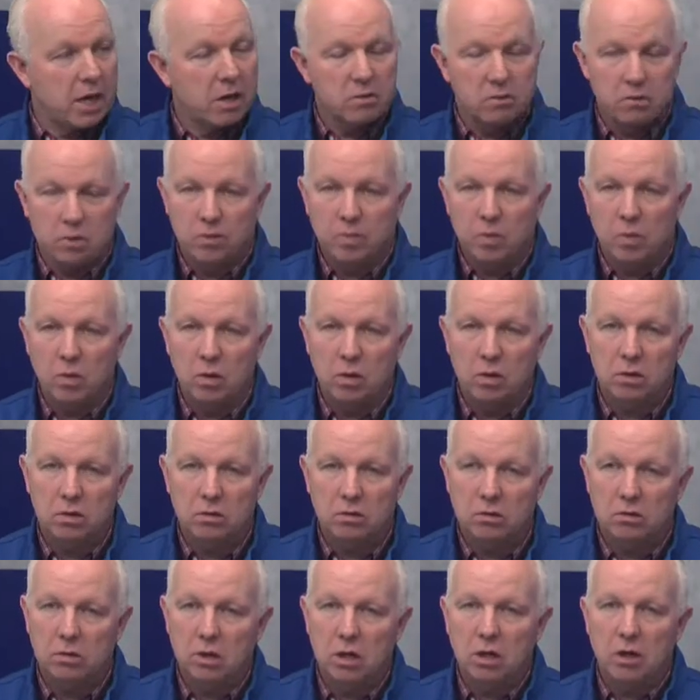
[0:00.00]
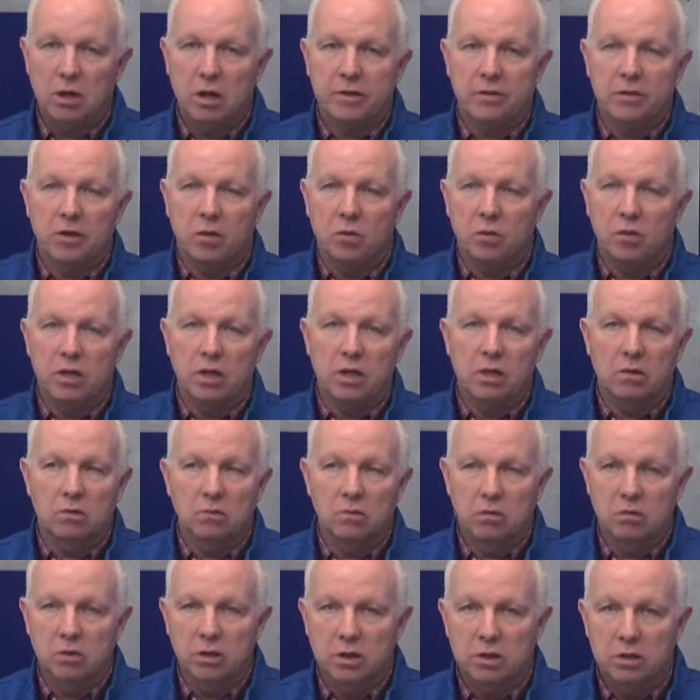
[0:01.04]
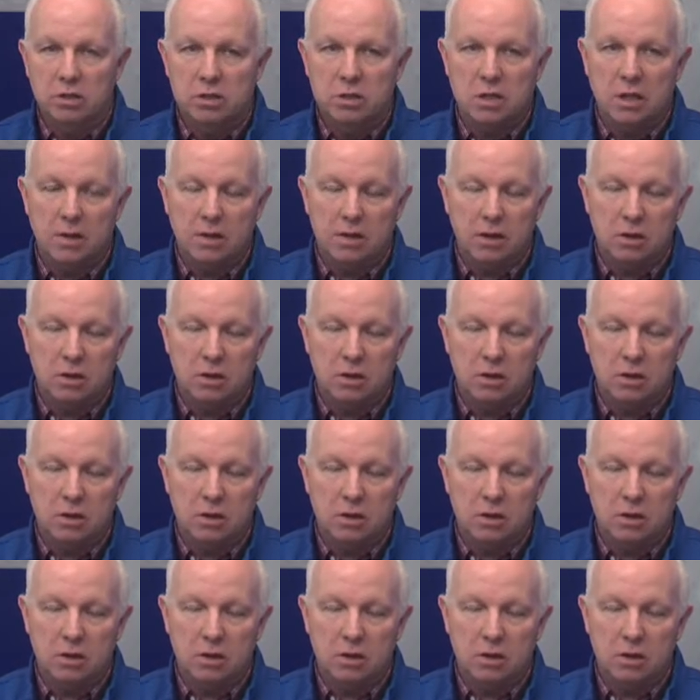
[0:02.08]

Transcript: report. I thought we did a really good job.